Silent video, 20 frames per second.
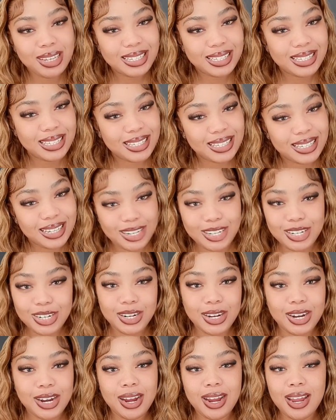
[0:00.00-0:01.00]
is
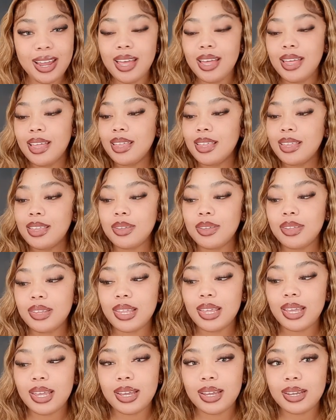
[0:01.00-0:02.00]
here. They're
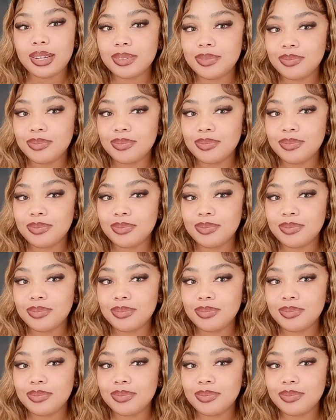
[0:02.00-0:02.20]
like,